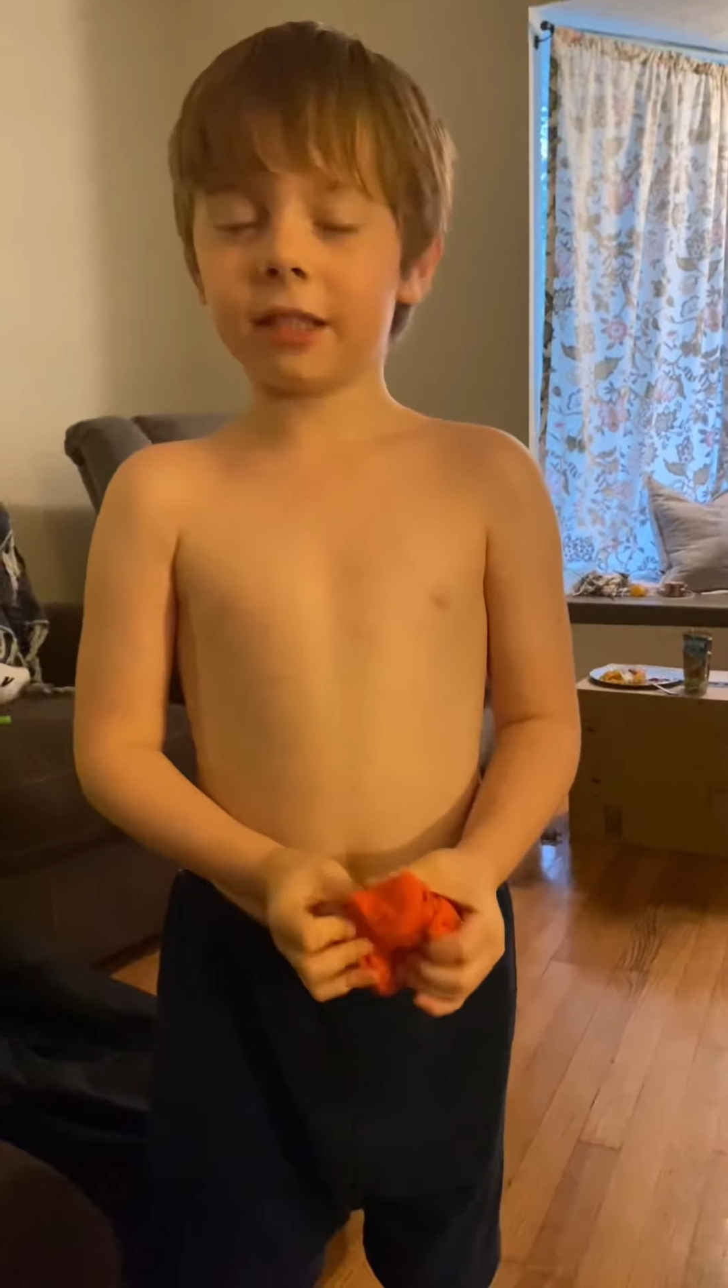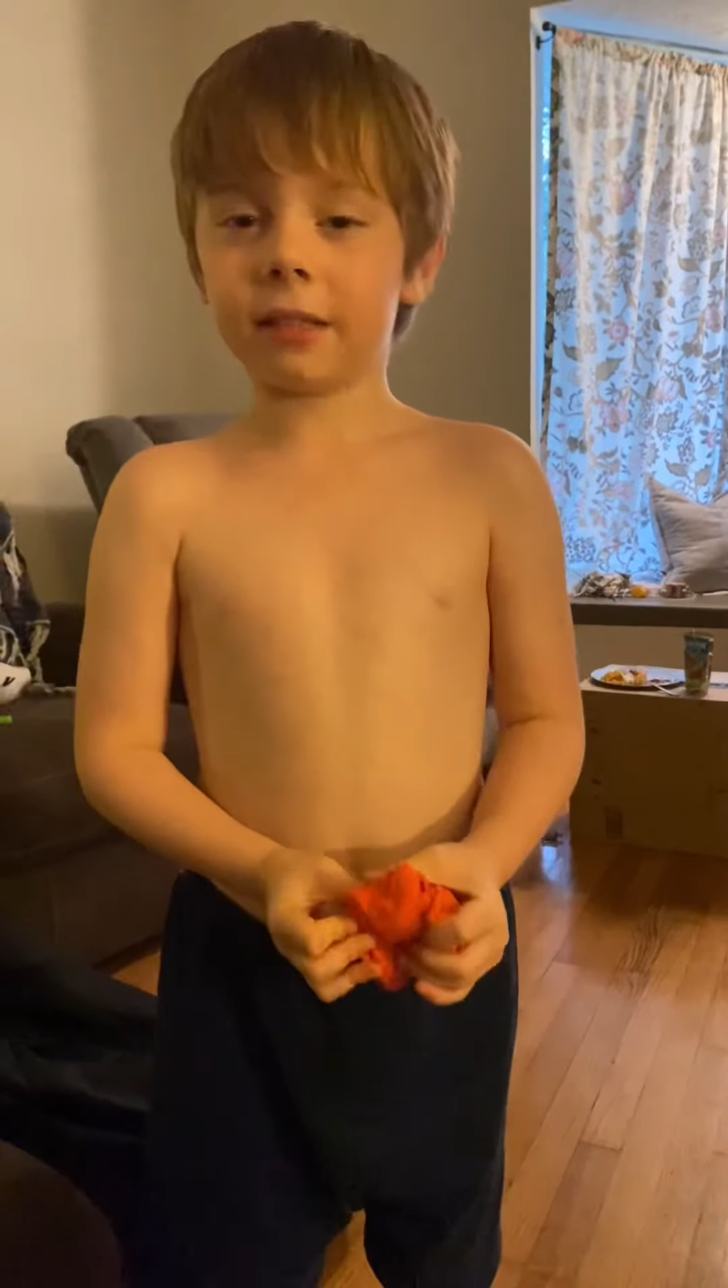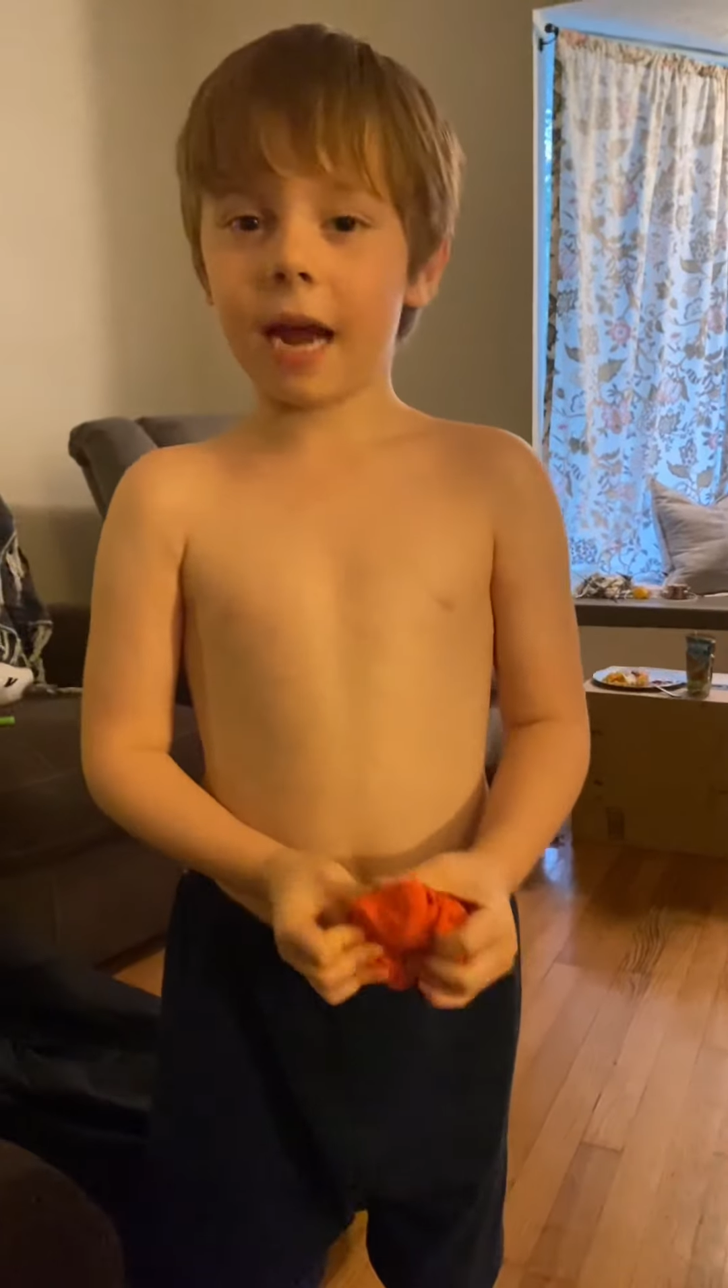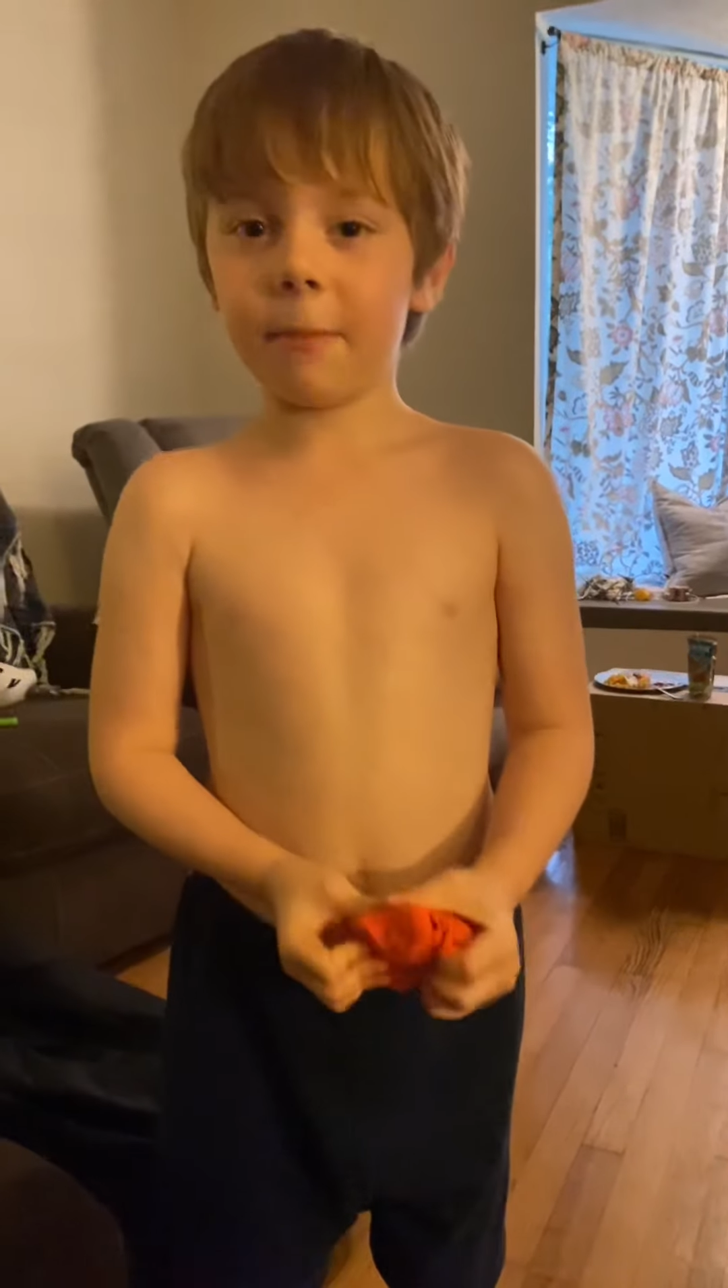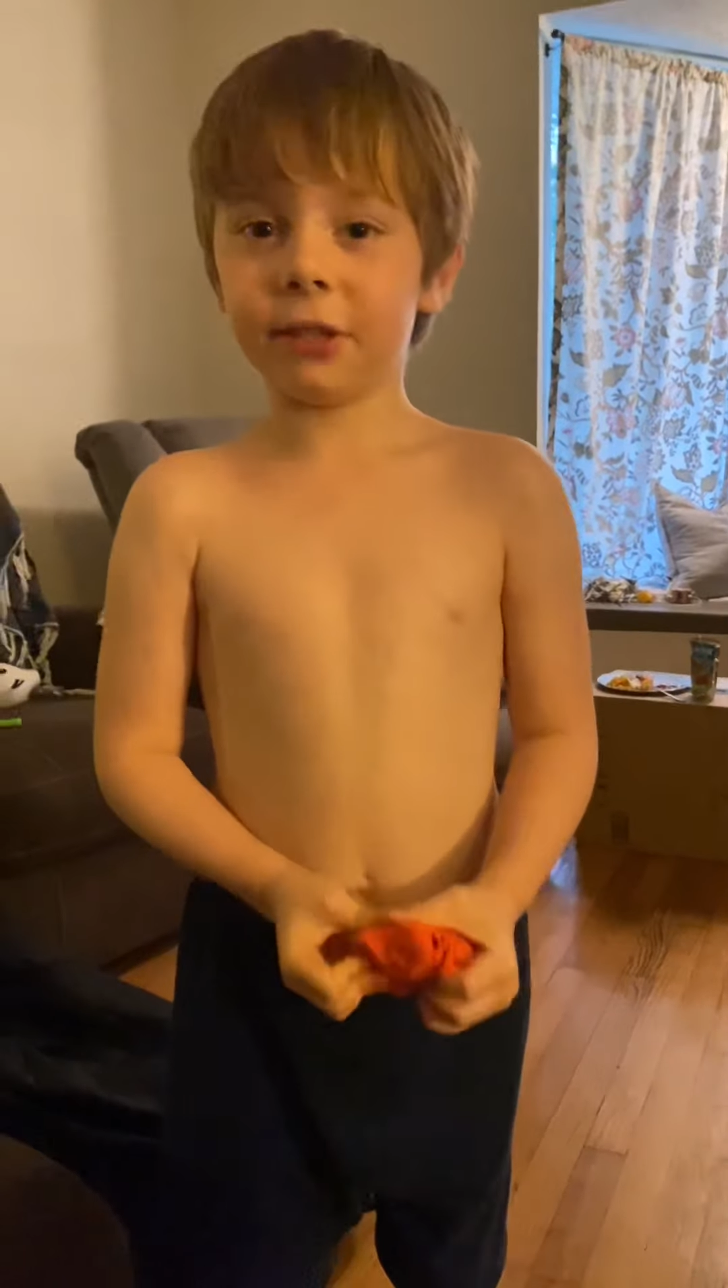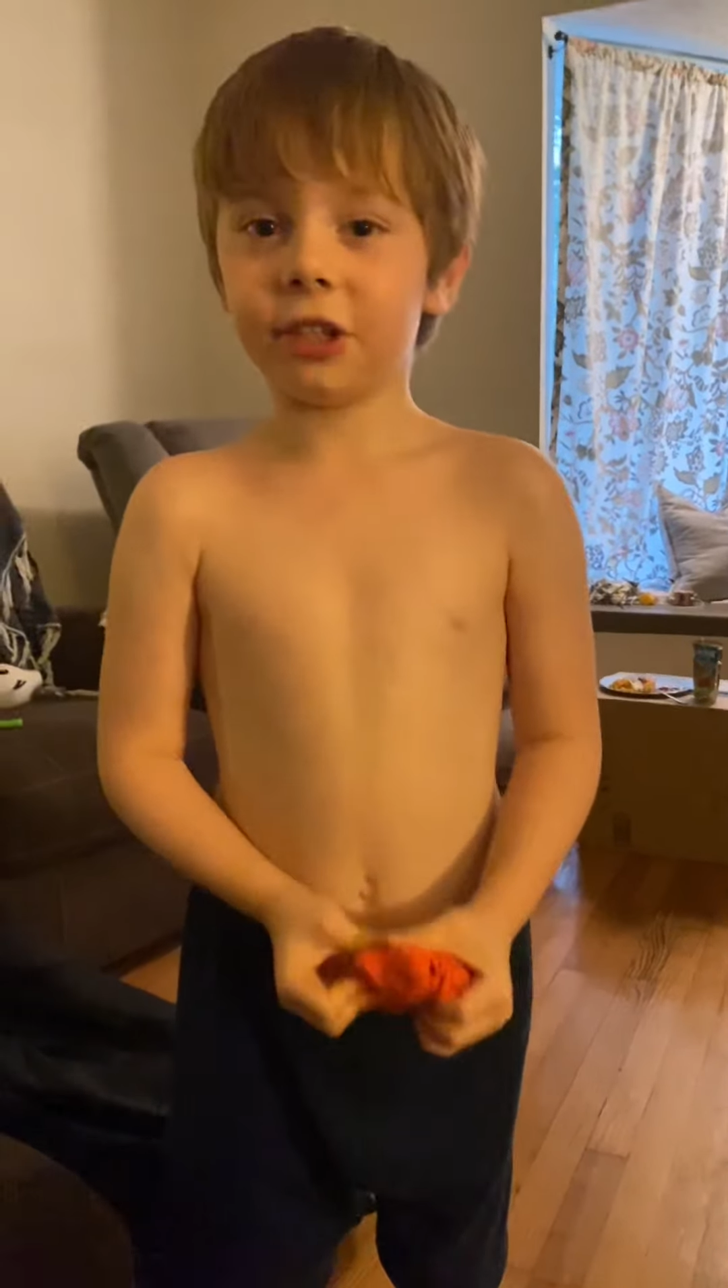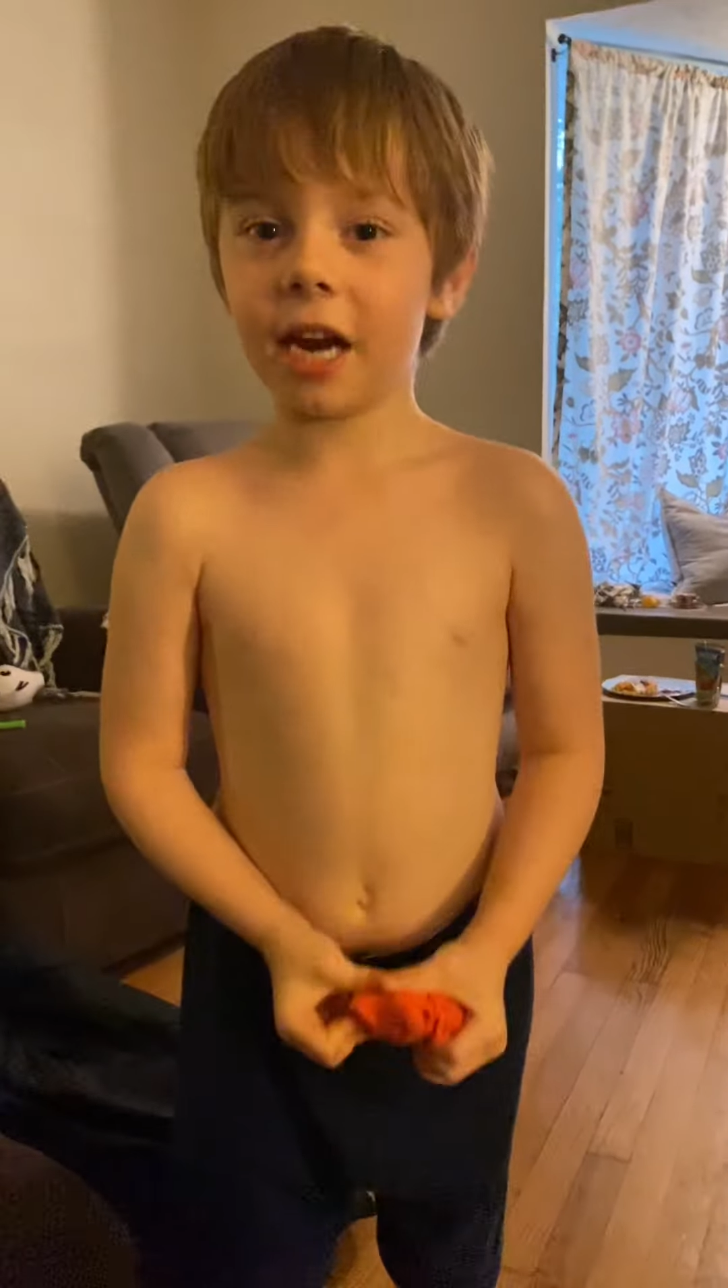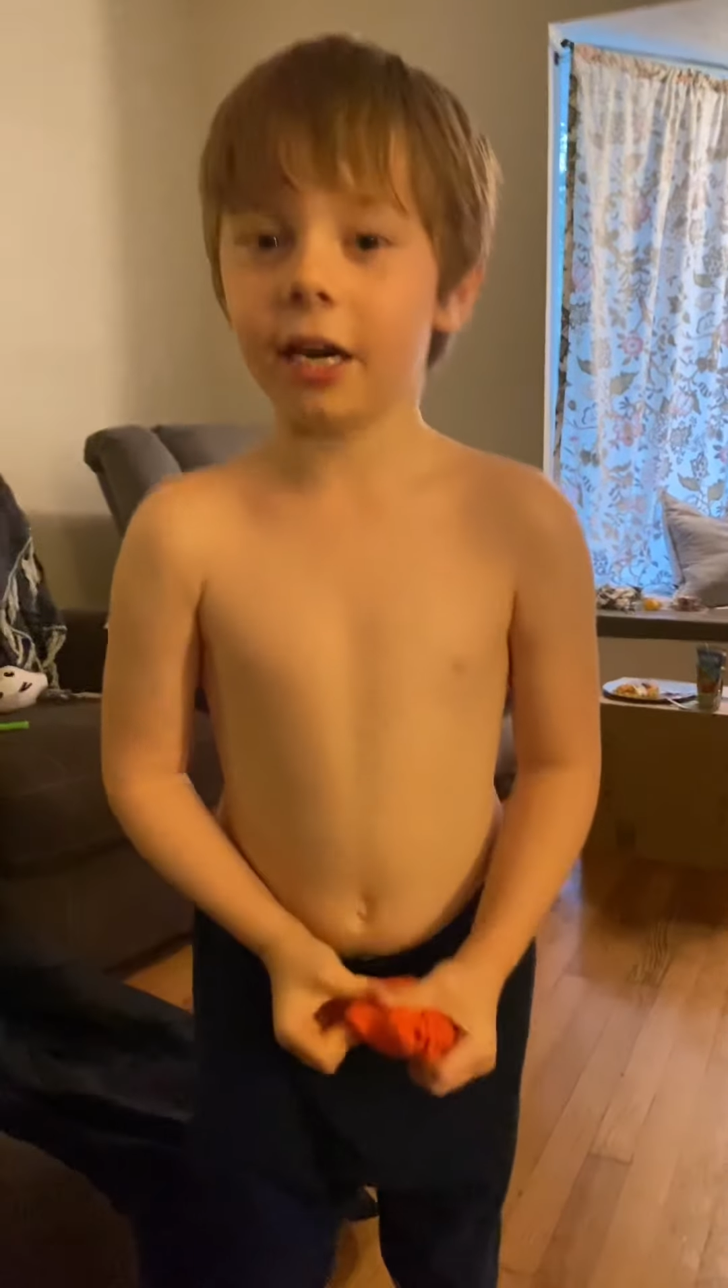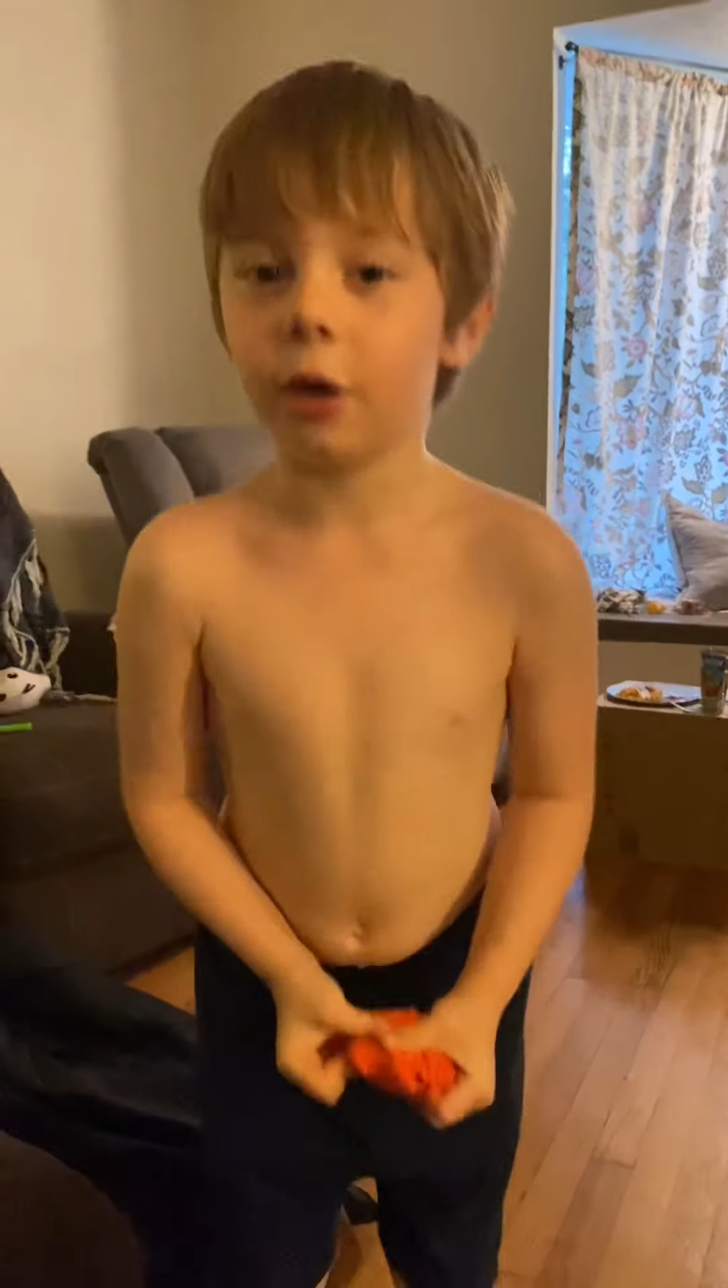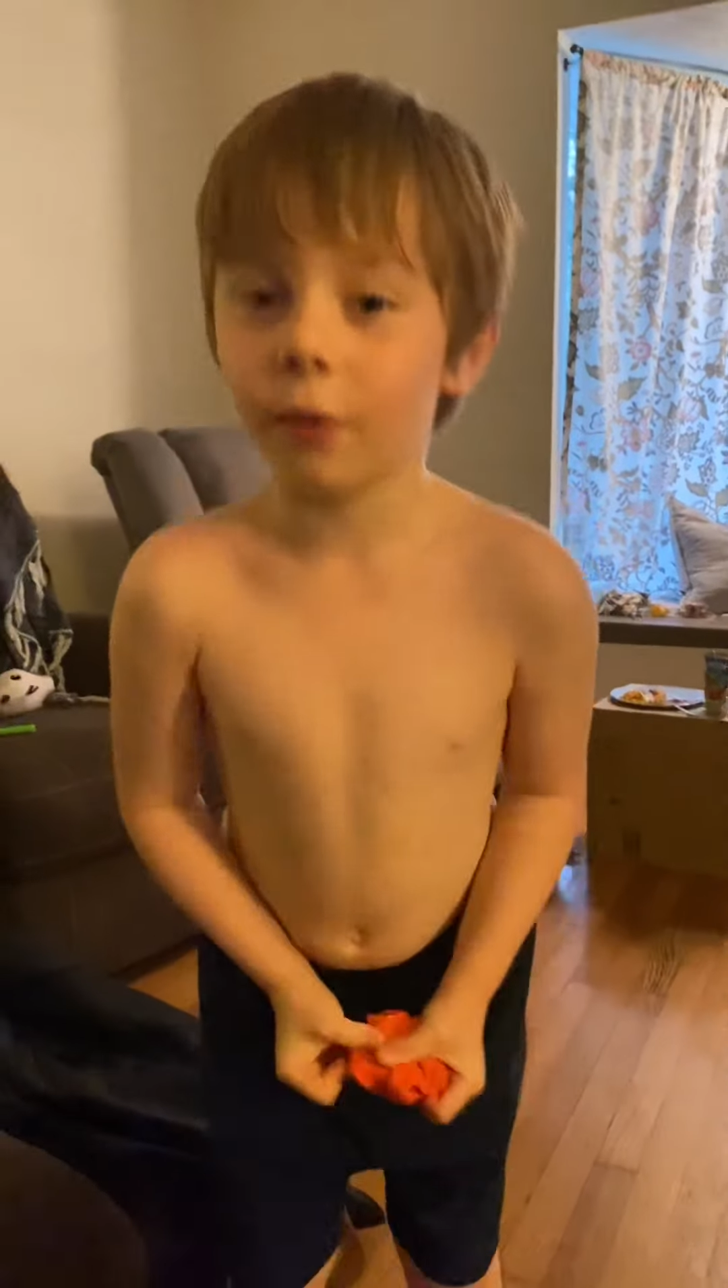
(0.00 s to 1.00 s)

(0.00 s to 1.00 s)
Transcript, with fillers: gaming channel,